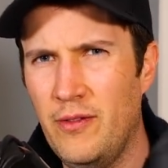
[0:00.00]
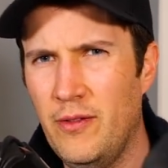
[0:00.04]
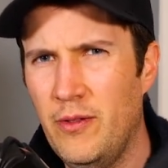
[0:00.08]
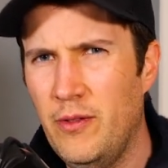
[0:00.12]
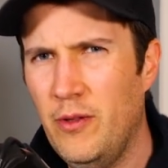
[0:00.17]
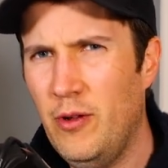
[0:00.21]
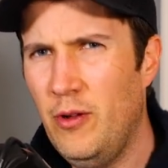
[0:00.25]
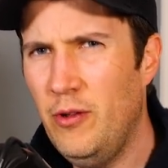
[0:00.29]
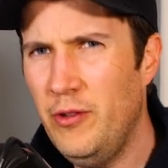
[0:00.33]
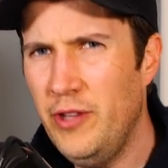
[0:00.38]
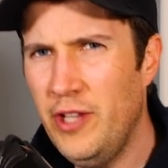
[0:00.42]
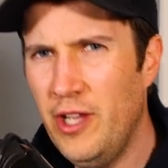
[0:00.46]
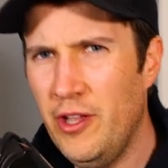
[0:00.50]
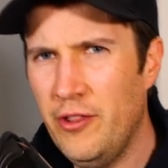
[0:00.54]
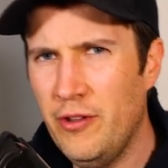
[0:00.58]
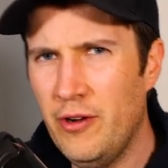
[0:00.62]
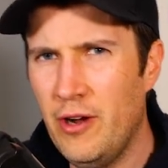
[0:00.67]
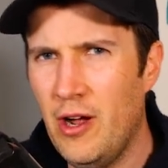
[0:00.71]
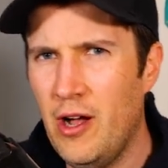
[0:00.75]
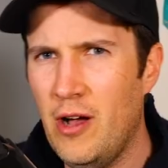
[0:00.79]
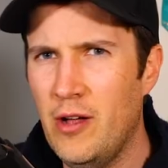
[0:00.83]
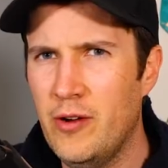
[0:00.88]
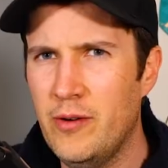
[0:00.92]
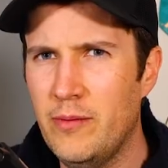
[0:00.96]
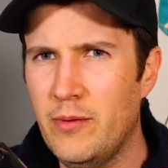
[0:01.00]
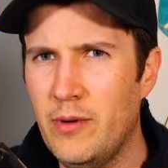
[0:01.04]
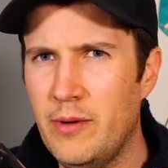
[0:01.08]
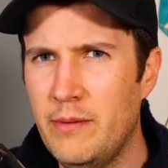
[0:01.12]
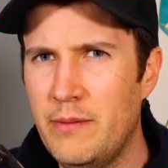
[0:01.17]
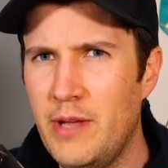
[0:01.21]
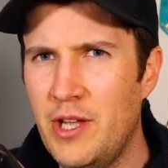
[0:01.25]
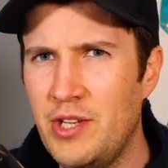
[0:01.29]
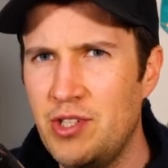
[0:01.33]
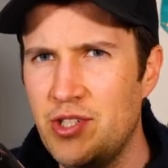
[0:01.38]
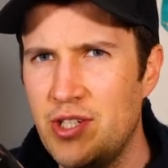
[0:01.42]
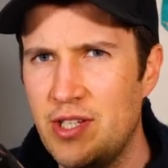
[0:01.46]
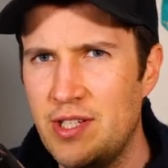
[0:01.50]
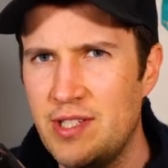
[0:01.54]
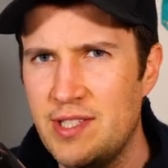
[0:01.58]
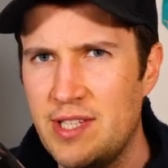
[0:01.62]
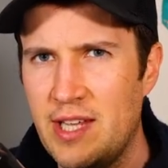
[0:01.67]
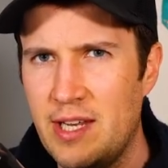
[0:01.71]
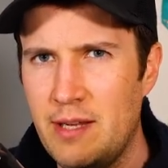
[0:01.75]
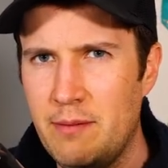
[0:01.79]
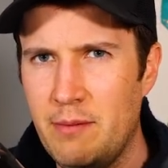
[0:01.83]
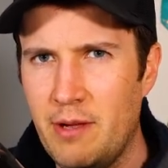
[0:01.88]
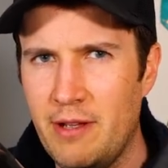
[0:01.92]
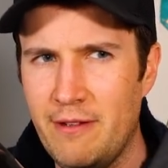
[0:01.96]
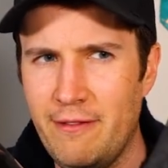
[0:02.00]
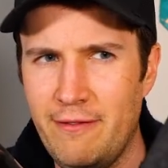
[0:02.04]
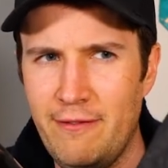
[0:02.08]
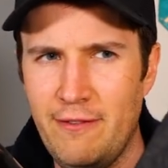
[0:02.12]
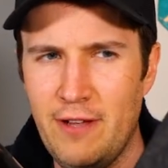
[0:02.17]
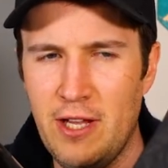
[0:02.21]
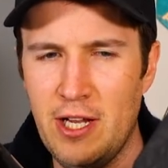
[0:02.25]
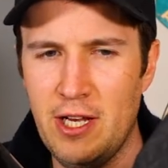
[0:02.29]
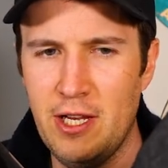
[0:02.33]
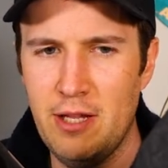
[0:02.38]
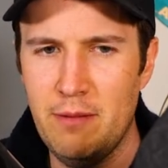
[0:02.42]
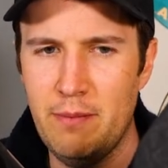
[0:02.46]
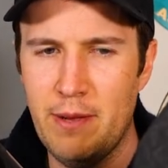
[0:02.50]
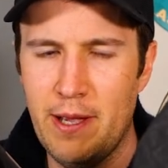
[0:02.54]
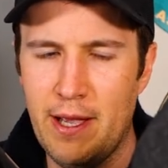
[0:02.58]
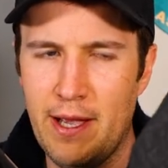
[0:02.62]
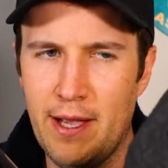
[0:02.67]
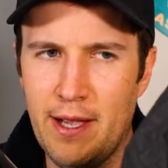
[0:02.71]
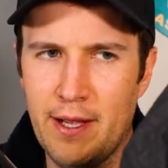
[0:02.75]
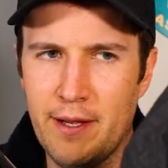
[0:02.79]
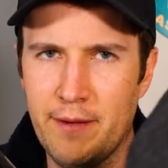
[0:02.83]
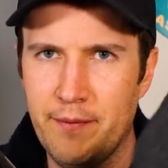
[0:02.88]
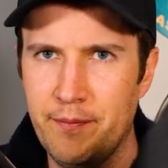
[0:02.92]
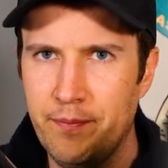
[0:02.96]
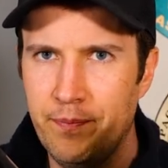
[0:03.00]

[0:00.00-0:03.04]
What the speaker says: The only other honorable mention is that in my fanny pack,